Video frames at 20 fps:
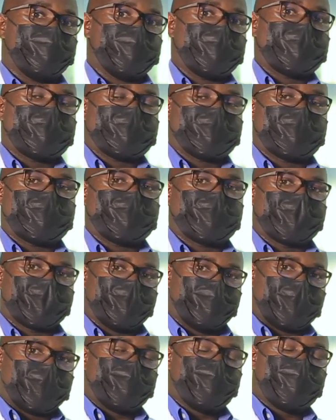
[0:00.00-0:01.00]
medicine.
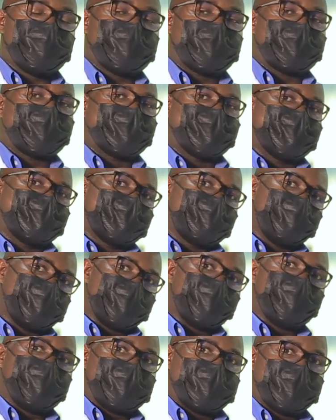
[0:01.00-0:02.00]
But today, we
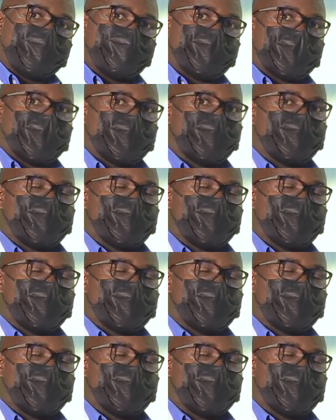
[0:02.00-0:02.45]
go deeper.